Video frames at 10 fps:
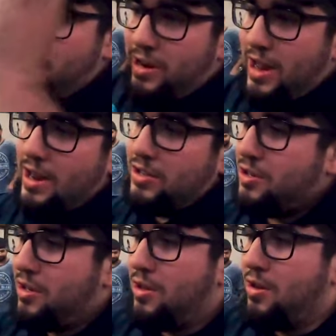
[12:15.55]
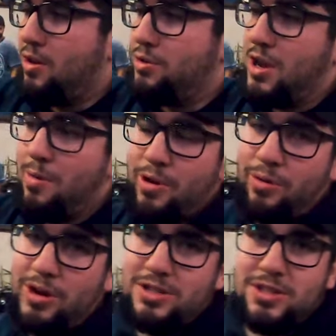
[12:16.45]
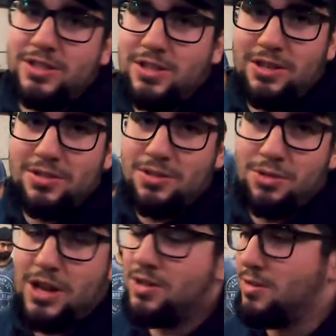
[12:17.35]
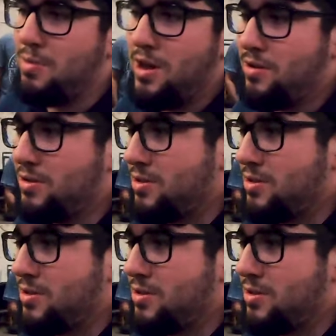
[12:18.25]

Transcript: And actually, the odometer reads 62,000 miles.